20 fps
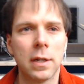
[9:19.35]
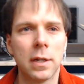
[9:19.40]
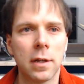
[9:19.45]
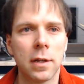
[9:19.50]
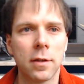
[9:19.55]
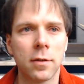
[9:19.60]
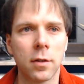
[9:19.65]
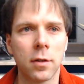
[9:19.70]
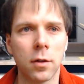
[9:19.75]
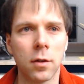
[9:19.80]

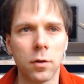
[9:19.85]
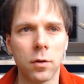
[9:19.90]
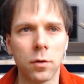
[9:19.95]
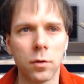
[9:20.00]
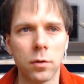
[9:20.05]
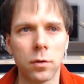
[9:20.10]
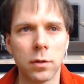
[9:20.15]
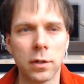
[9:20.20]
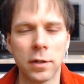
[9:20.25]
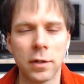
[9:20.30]

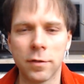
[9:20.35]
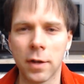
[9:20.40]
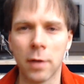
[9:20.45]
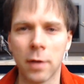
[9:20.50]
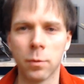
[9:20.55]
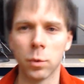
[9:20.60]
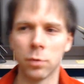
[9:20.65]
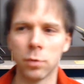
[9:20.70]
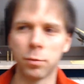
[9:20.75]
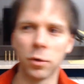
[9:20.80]
So if I
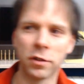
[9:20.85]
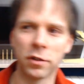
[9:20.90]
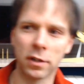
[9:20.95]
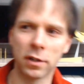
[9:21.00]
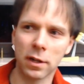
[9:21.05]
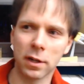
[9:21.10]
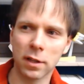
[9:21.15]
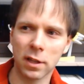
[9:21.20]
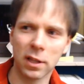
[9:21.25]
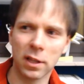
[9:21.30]
would put
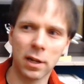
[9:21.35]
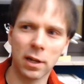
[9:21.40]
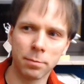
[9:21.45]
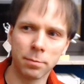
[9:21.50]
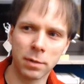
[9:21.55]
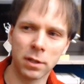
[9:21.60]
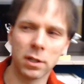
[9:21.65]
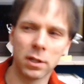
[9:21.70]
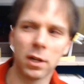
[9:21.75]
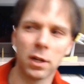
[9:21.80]
another lamp
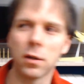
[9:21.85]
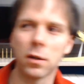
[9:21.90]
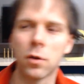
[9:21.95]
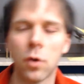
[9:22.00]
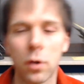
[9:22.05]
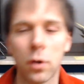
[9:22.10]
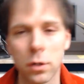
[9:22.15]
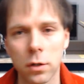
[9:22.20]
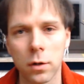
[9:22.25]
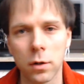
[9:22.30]
in the other
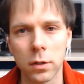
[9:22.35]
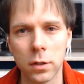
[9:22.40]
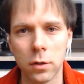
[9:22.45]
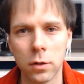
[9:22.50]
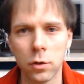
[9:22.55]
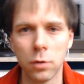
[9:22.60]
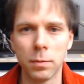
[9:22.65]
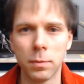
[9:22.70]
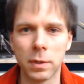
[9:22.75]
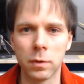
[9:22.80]
corner of the
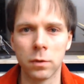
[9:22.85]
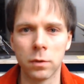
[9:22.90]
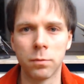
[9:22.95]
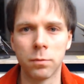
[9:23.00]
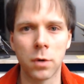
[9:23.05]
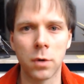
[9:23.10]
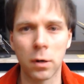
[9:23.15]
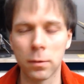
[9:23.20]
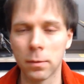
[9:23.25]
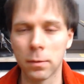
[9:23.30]
room, it would
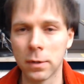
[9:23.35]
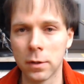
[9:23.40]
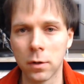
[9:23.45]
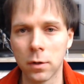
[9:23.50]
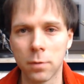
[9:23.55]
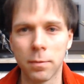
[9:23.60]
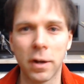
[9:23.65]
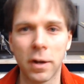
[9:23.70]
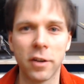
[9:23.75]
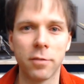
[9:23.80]
probably look
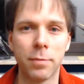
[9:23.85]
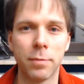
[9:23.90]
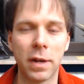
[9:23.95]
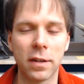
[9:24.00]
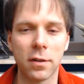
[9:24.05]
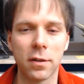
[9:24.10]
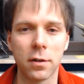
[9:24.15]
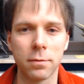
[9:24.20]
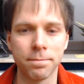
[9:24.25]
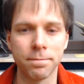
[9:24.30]
much
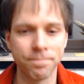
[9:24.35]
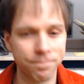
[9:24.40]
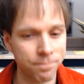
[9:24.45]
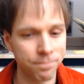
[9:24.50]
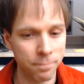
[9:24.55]
better.